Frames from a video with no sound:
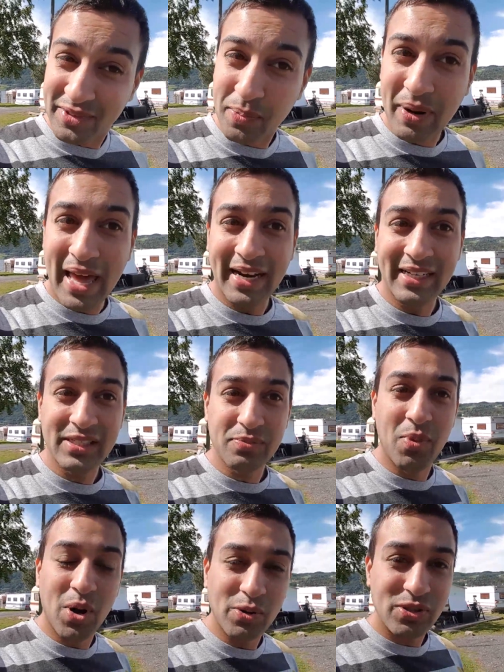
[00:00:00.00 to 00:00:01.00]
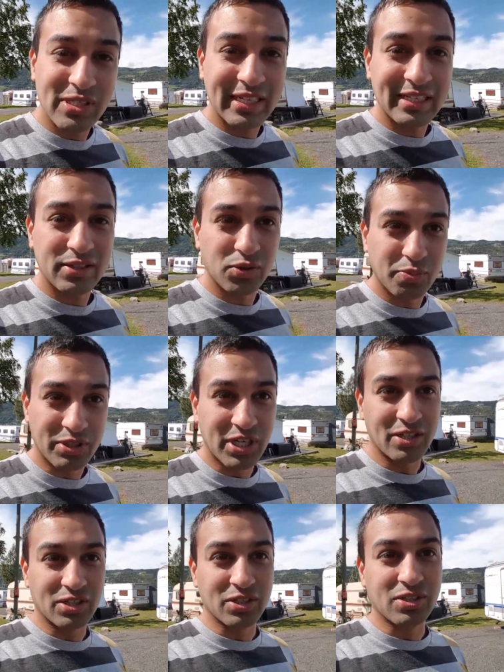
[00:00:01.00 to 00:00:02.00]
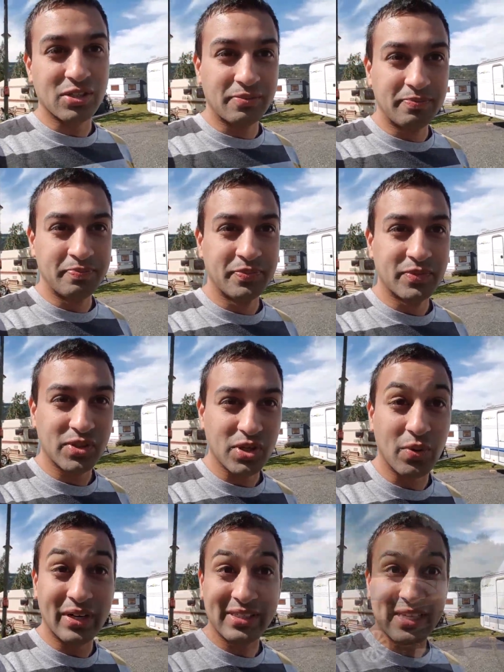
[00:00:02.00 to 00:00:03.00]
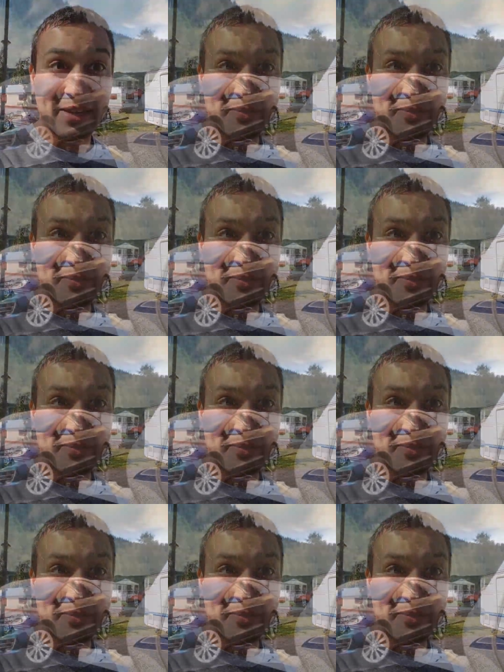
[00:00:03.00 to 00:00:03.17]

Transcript: plan is mostly superchargers, so we'll see.